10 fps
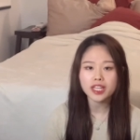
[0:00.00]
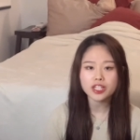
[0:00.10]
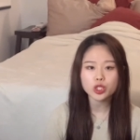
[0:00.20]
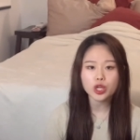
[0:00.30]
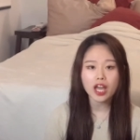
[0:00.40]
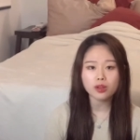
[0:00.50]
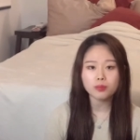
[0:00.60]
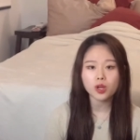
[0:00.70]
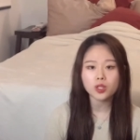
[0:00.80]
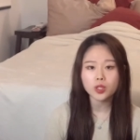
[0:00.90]
into Dragon
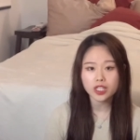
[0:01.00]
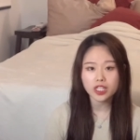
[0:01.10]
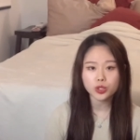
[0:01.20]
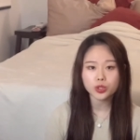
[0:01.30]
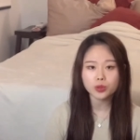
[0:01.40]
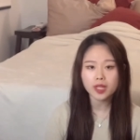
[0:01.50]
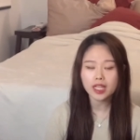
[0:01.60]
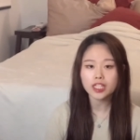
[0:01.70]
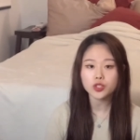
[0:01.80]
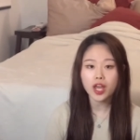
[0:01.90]
Ball looking to
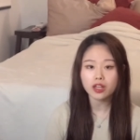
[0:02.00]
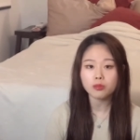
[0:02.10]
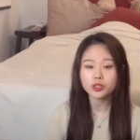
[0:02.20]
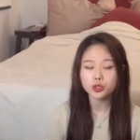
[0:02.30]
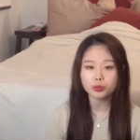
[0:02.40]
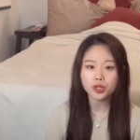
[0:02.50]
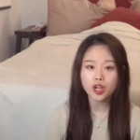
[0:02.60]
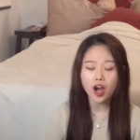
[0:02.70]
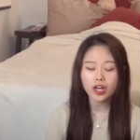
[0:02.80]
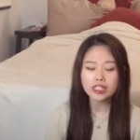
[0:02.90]
collect Dragon Ball Super
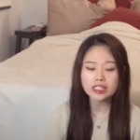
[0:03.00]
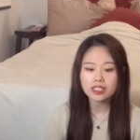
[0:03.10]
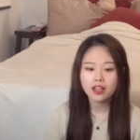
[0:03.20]
Cards,